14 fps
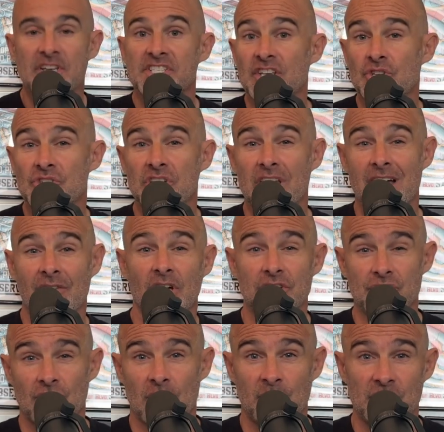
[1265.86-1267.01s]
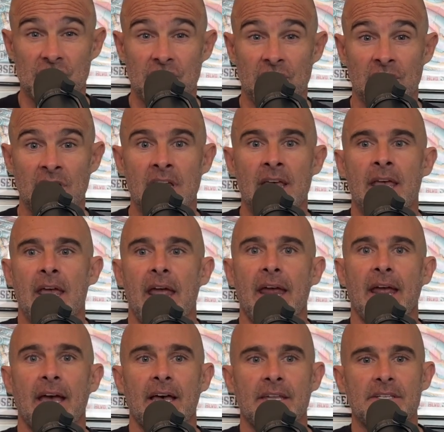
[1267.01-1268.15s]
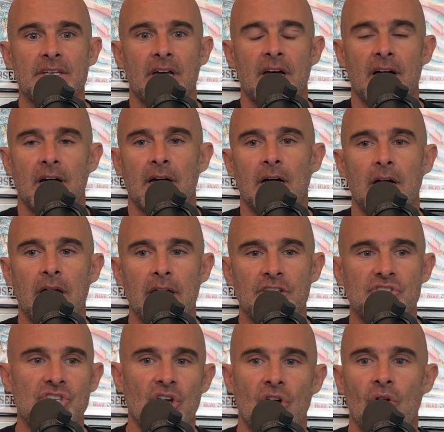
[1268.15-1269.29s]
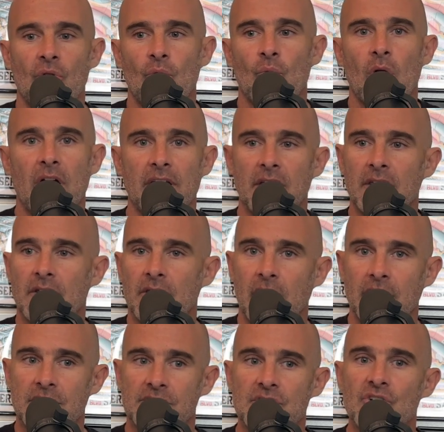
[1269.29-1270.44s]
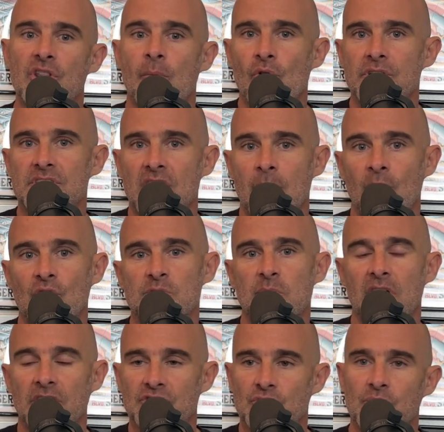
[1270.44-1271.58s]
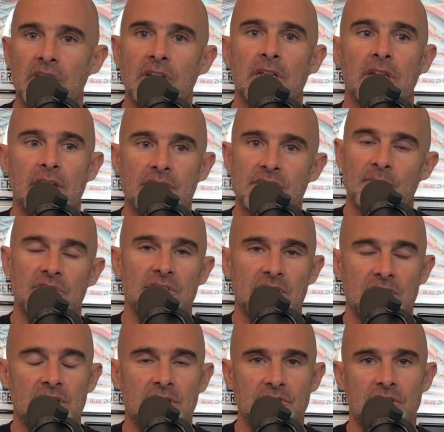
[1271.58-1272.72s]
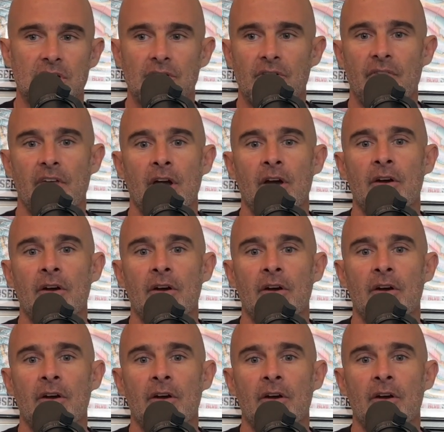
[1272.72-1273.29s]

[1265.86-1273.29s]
I usually have a drum machine. And so I consider them more demos, but I'll tweak like some of the details here and there.